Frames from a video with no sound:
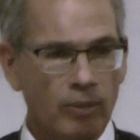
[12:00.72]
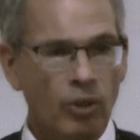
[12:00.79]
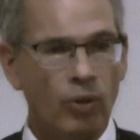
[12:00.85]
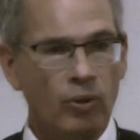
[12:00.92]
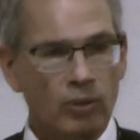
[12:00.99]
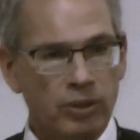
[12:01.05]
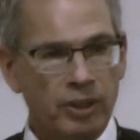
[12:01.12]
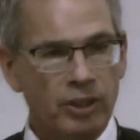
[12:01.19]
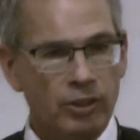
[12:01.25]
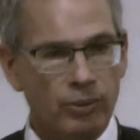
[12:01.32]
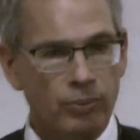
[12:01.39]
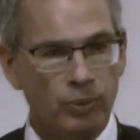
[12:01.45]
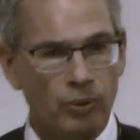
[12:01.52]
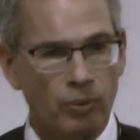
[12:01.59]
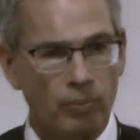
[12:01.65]
them, go clean
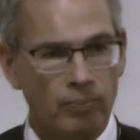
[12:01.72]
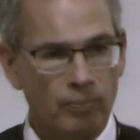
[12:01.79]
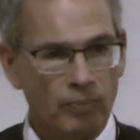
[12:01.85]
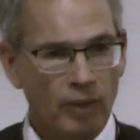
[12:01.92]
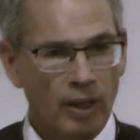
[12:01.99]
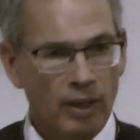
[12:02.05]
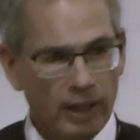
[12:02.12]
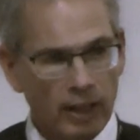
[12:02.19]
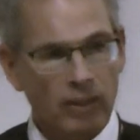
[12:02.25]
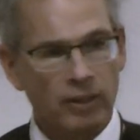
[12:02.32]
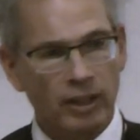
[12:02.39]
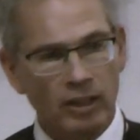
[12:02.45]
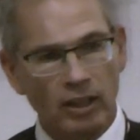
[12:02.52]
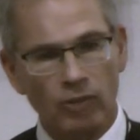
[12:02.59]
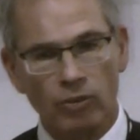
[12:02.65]
your room. They
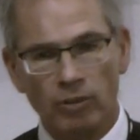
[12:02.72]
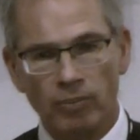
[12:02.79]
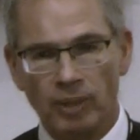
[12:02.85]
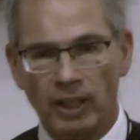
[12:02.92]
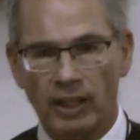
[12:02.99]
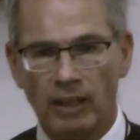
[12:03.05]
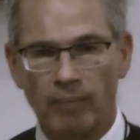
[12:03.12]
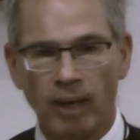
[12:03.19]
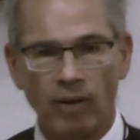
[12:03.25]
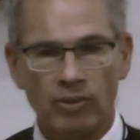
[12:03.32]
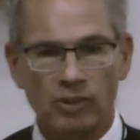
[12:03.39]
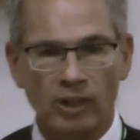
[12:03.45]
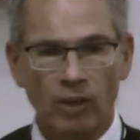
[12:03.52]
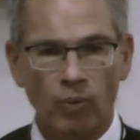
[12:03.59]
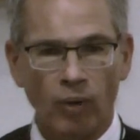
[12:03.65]
clean their room and they come out and
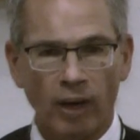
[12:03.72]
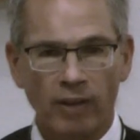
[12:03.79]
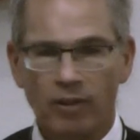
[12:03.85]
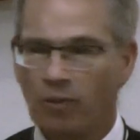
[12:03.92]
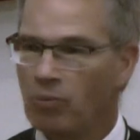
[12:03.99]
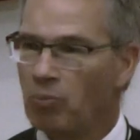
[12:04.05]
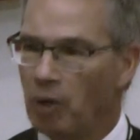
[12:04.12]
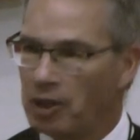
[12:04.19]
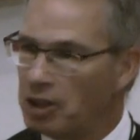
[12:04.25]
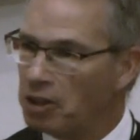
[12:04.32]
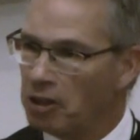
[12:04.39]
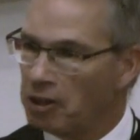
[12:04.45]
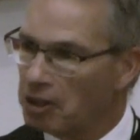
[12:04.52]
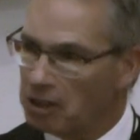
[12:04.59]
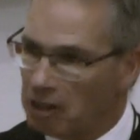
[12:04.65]
say, what? What are you
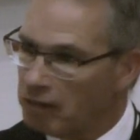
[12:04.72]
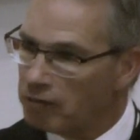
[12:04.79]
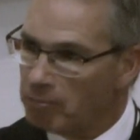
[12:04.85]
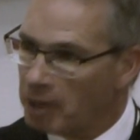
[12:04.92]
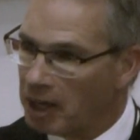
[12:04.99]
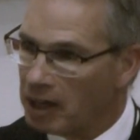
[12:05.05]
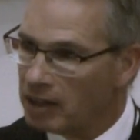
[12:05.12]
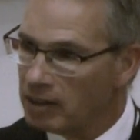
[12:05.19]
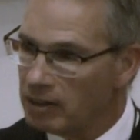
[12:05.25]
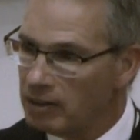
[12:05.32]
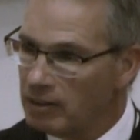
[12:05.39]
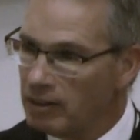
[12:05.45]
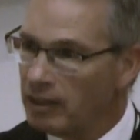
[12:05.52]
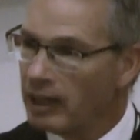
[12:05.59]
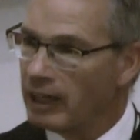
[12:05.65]
going to give me?
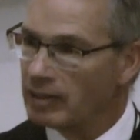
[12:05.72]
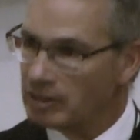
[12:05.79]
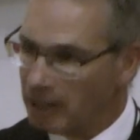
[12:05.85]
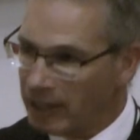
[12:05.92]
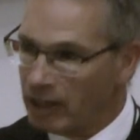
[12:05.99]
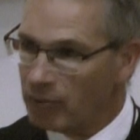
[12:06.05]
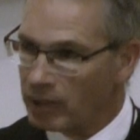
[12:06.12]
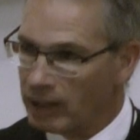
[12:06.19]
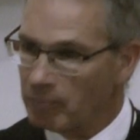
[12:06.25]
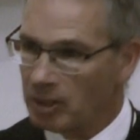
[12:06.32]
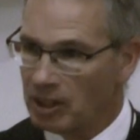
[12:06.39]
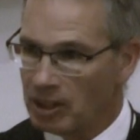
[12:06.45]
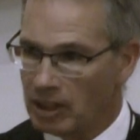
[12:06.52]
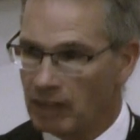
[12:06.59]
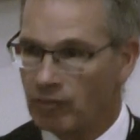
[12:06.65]
And I'll tell you what I'm
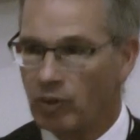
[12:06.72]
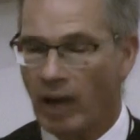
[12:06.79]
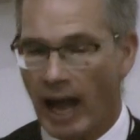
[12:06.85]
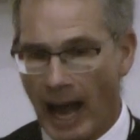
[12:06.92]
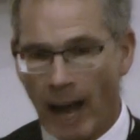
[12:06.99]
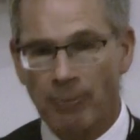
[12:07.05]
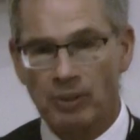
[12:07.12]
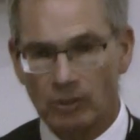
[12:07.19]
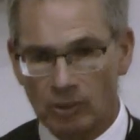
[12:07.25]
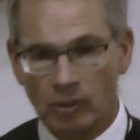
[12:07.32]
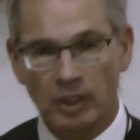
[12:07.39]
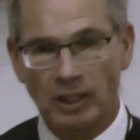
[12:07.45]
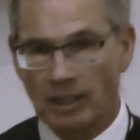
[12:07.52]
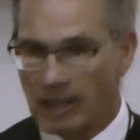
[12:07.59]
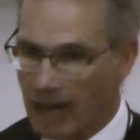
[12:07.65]
going to give you.
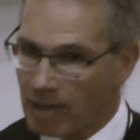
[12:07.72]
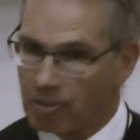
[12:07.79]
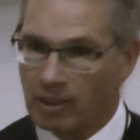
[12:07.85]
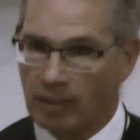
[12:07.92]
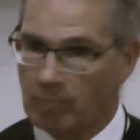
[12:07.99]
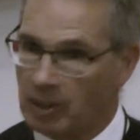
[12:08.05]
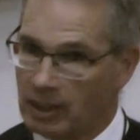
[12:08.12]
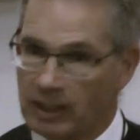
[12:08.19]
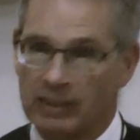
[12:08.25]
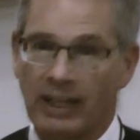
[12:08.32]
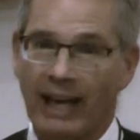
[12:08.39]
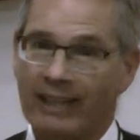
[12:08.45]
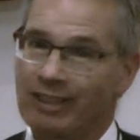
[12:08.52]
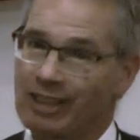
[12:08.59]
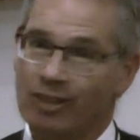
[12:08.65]
Absolutely nothing, because
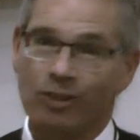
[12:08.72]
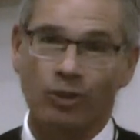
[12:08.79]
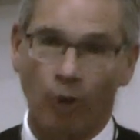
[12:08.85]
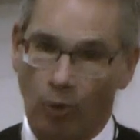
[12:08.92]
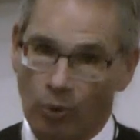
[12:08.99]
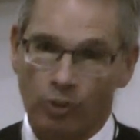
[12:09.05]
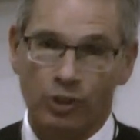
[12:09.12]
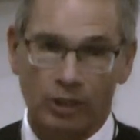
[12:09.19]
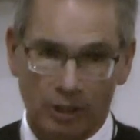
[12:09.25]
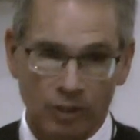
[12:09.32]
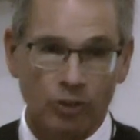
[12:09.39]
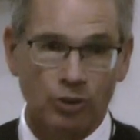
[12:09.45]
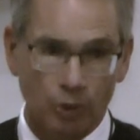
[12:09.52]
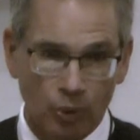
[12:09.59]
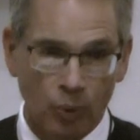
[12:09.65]
I just told you to
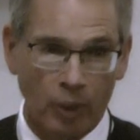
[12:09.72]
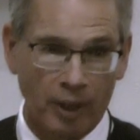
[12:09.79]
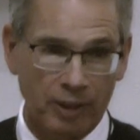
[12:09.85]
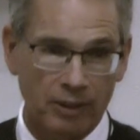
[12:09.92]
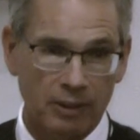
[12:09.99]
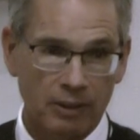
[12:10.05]
do it.